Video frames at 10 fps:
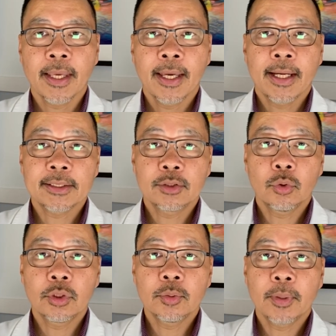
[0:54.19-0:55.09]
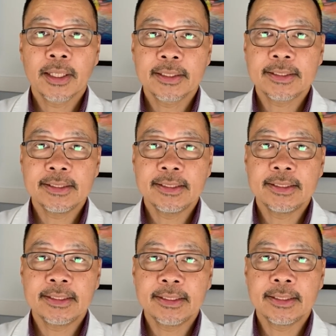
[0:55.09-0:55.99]
As noted by the
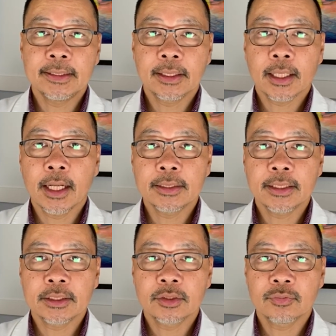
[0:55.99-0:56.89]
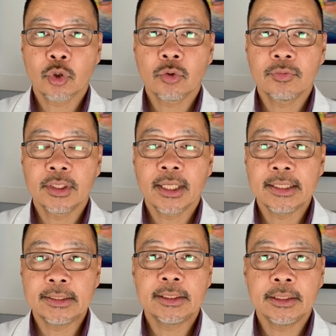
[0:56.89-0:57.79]
CDC in the context of
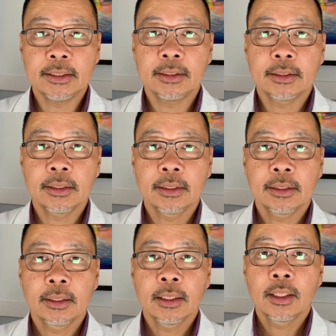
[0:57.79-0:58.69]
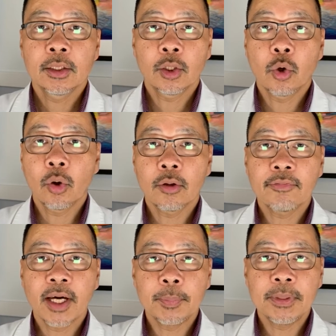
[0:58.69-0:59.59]
COVID-19, the goal of
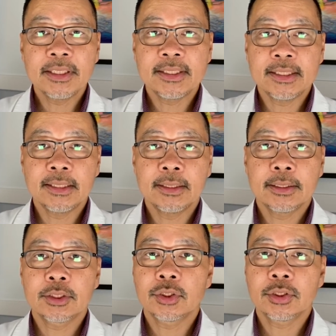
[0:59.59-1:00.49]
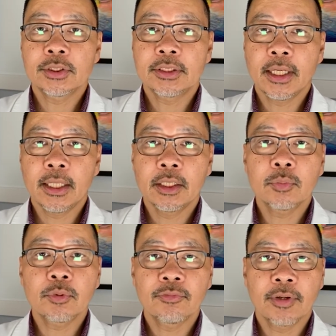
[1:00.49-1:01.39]
IPC is to contain and
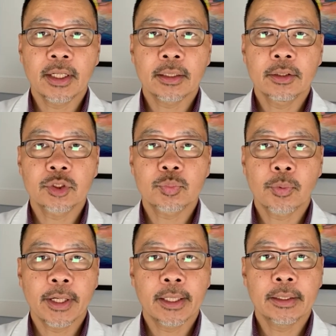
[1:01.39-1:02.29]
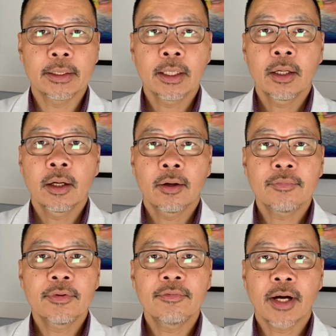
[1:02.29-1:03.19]
prevent the spread of
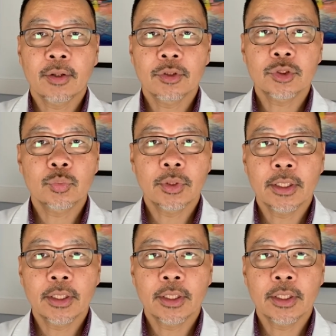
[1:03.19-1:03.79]
the virus within